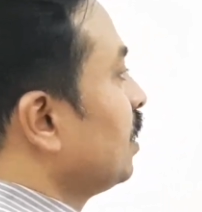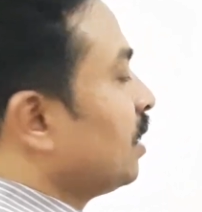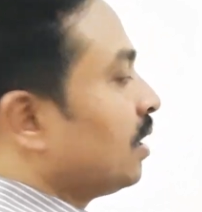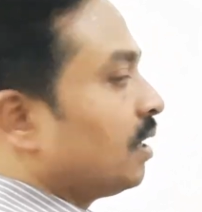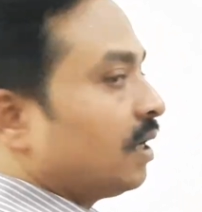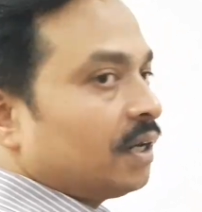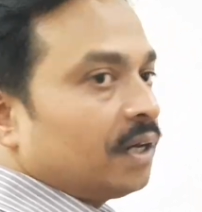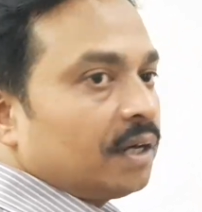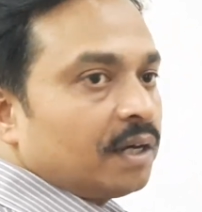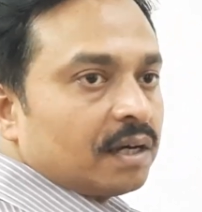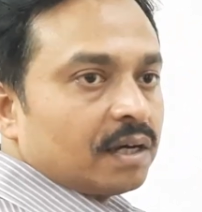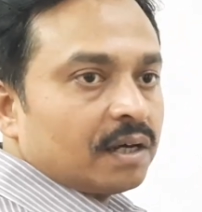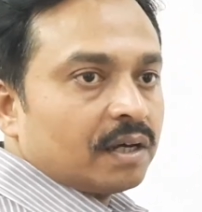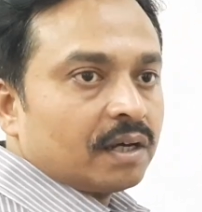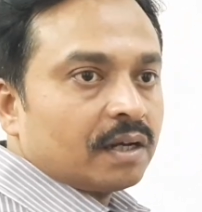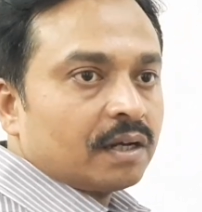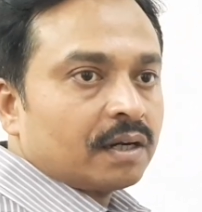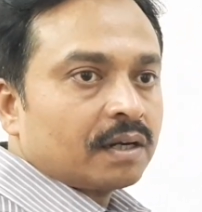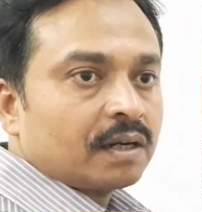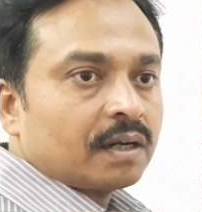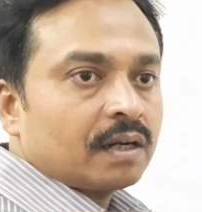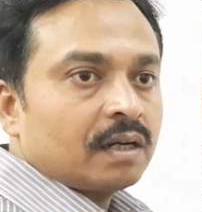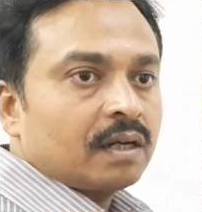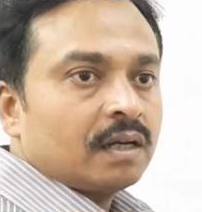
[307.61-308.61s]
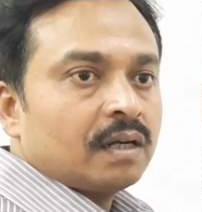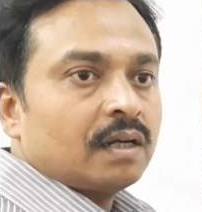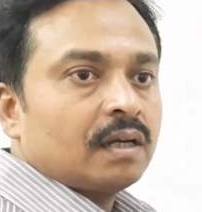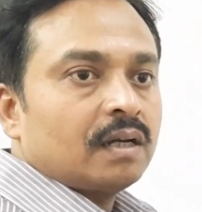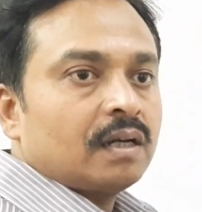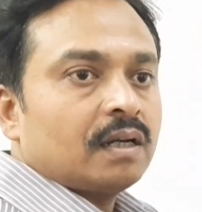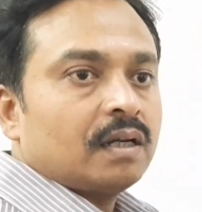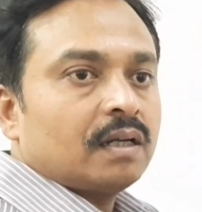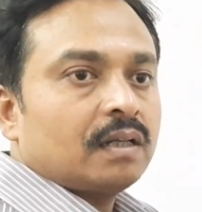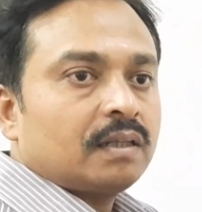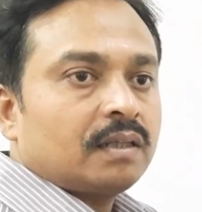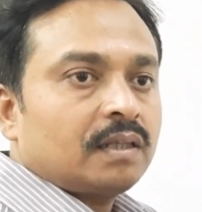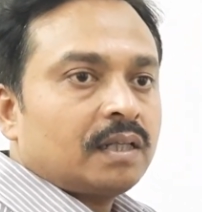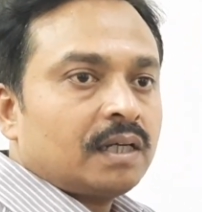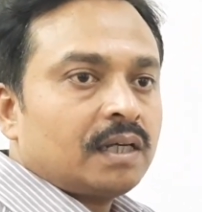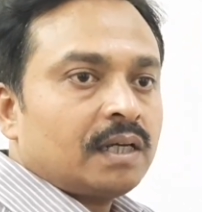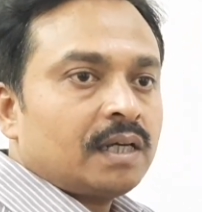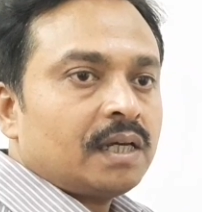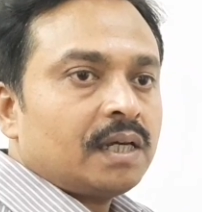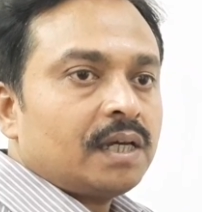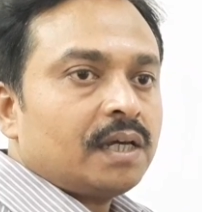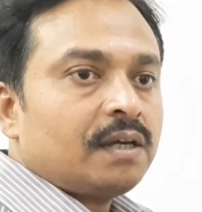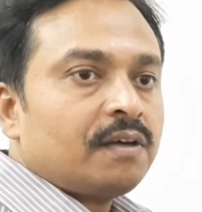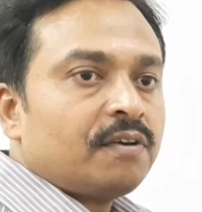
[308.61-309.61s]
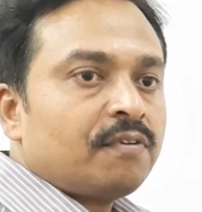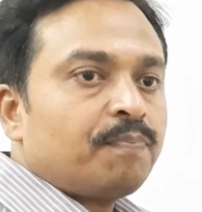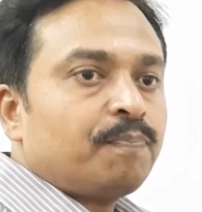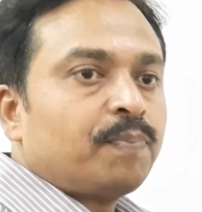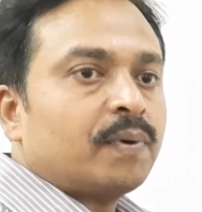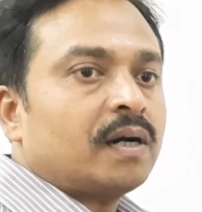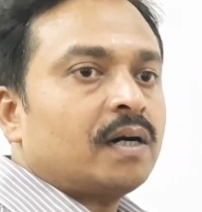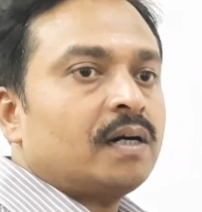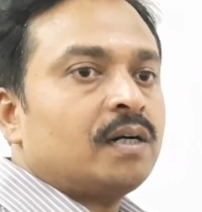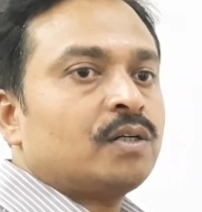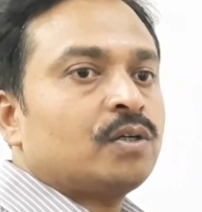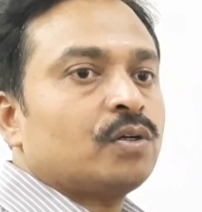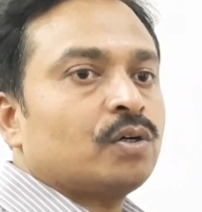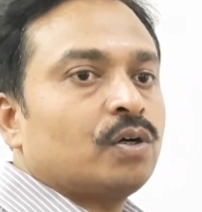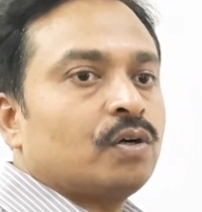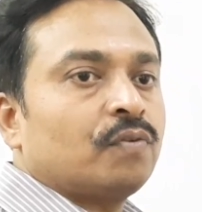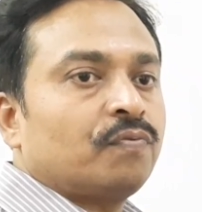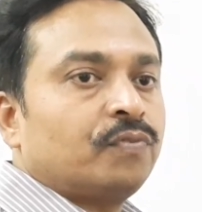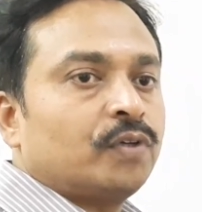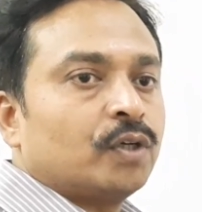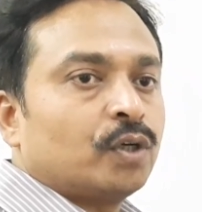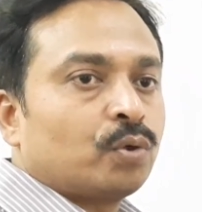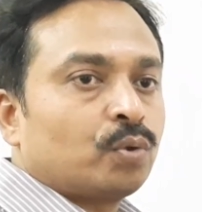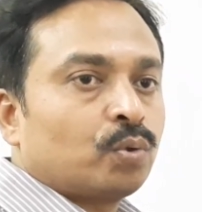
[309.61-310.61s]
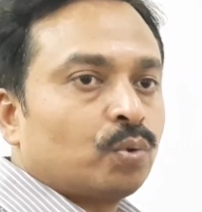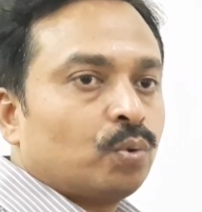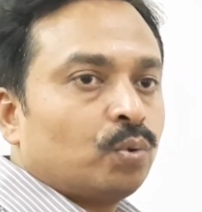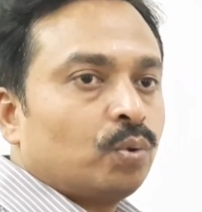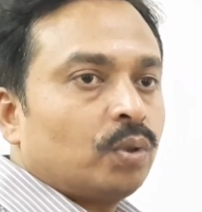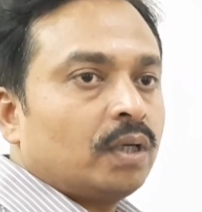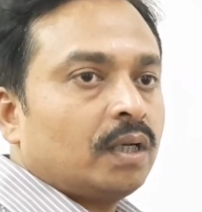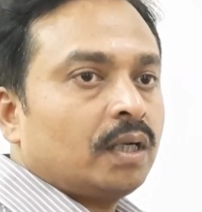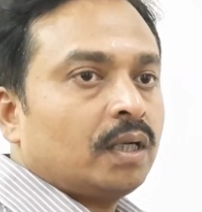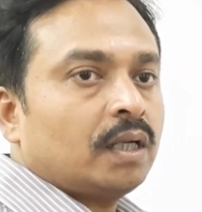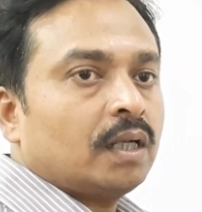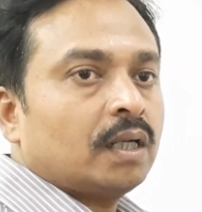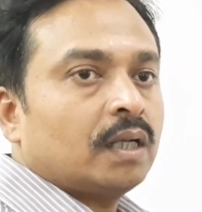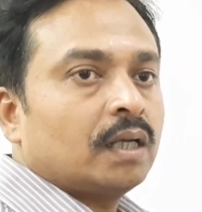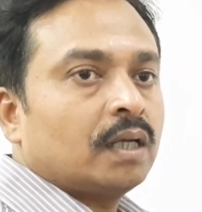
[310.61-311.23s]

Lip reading: Here, the if part of the rule,